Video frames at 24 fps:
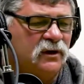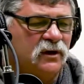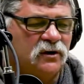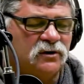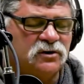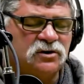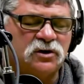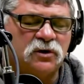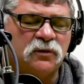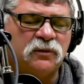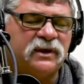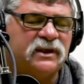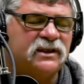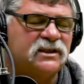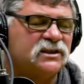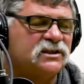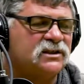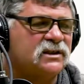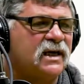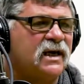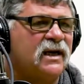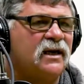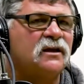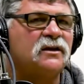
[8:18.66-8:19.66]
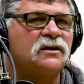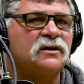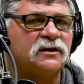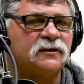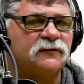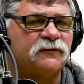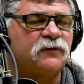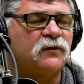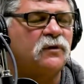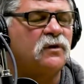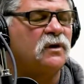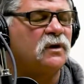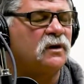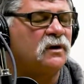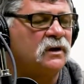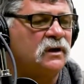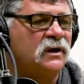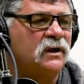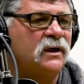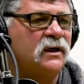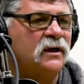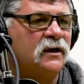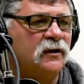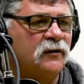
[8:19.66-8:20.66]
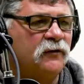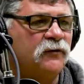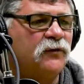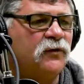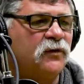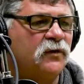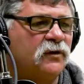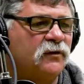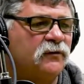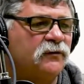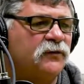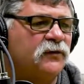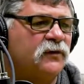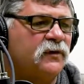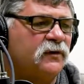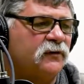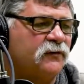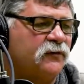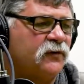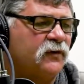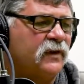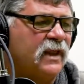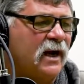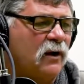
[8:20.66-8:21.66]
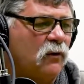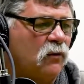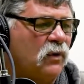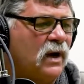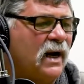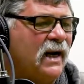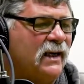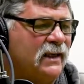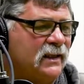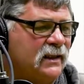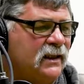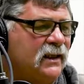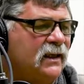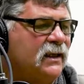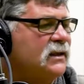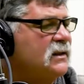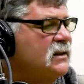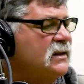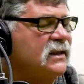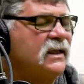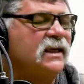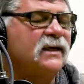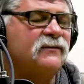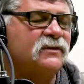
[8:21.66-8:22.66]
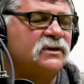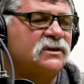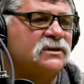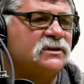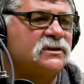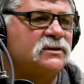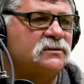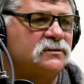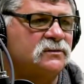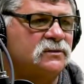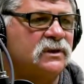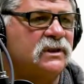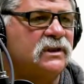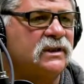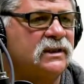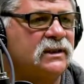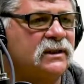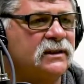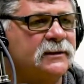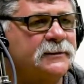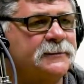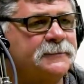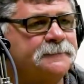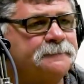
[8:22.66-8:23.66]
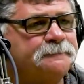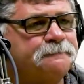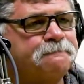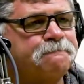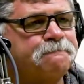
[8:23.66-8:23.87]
so we just kind of look for that right kid to give it to, really. Mm-hmm.